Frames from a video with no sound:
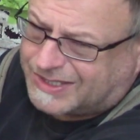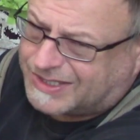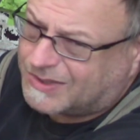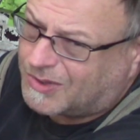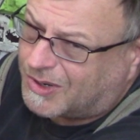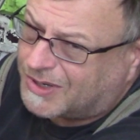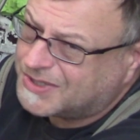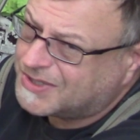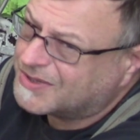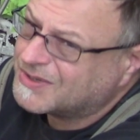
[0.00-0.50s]

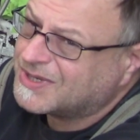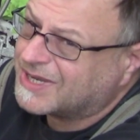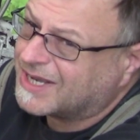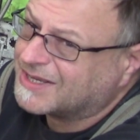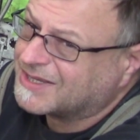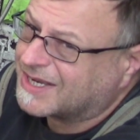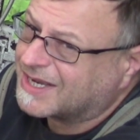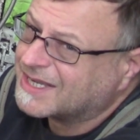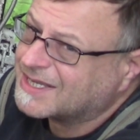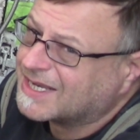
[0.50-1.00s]
also
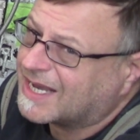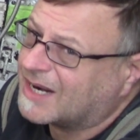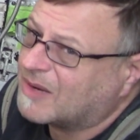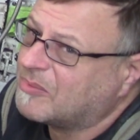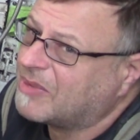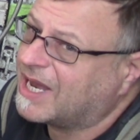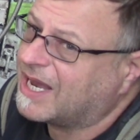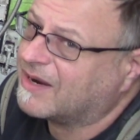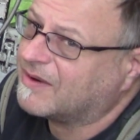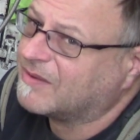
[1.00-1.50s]
sounds like it's got a
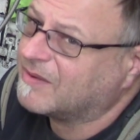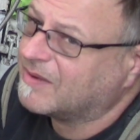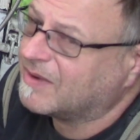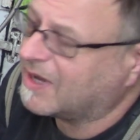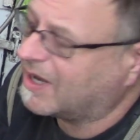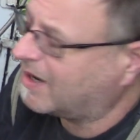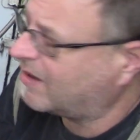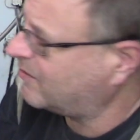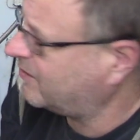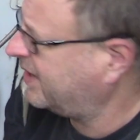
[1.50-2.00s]
bad
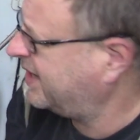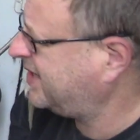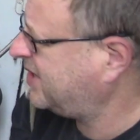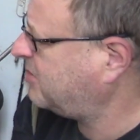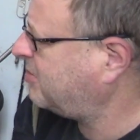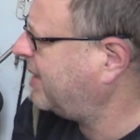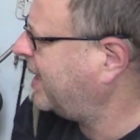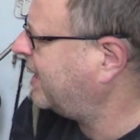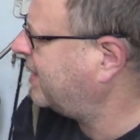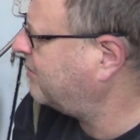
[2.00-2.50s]
wrist
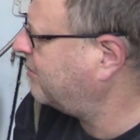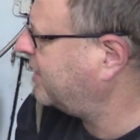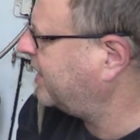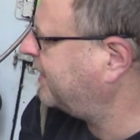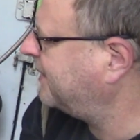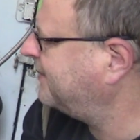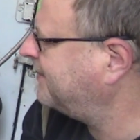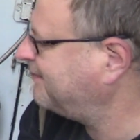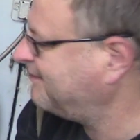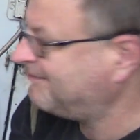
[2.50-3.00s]
pin,
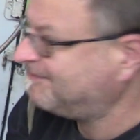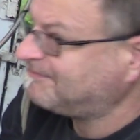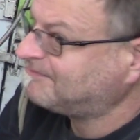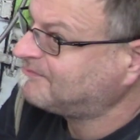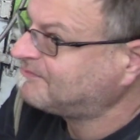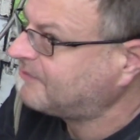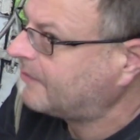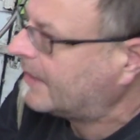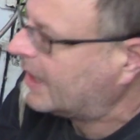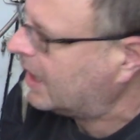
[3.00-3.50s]
but
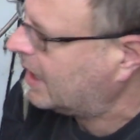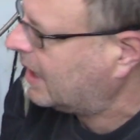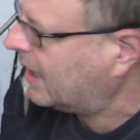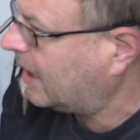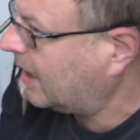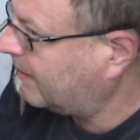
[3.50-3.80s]
I'm